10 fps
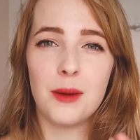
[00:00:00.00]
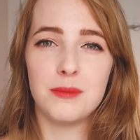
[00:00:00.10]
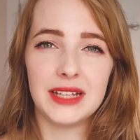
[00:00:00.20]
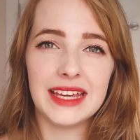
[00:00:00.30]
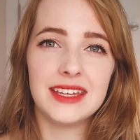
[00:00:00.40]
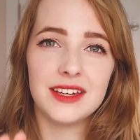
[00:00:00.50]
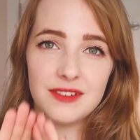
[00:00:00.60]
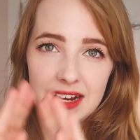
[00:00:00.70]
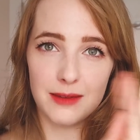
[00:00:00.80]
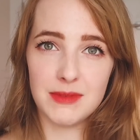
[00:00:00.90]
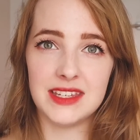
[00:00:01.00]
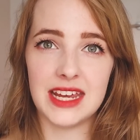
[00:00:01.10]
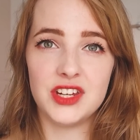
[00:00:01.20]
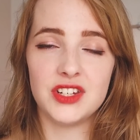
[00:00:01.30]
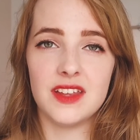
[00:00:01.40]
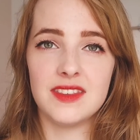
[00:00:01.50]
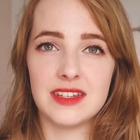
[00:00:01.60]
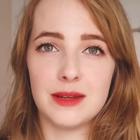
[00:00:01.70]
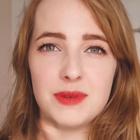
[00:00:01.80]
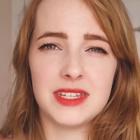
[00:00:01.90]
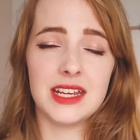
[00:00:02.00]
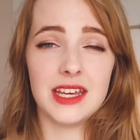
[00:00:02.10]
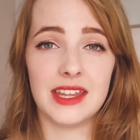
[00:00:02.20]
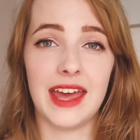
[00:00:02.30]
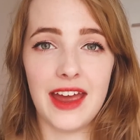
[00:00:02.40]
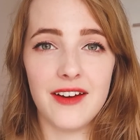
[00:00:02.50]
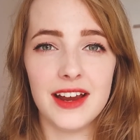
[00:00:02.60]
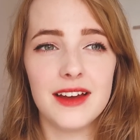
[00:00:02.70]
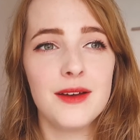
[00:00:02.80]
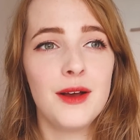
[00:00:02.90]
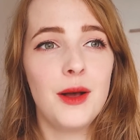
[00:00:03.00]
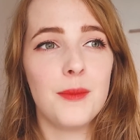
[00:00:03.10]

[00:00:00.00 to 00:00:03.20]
blanket recommendations in a particular area,